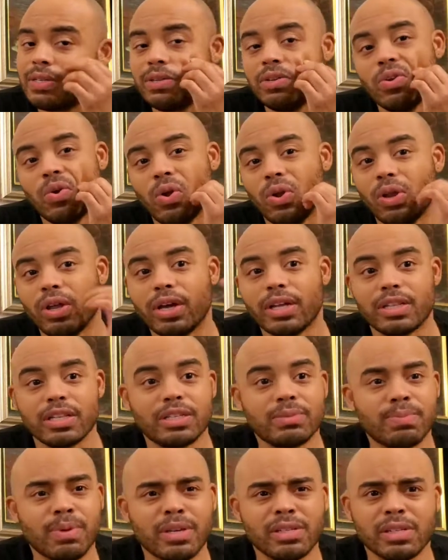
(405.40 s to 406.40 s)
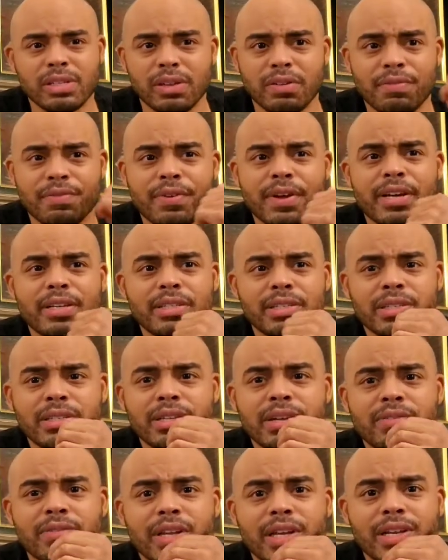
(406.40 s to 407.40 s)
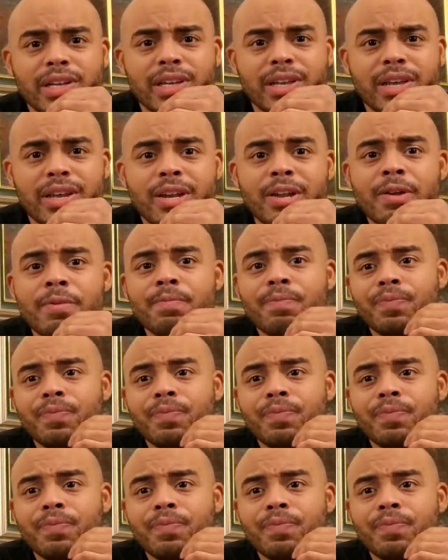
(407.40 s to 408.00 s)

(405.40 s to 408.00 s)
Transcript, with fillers: you know a look at the special effects and stuff like that.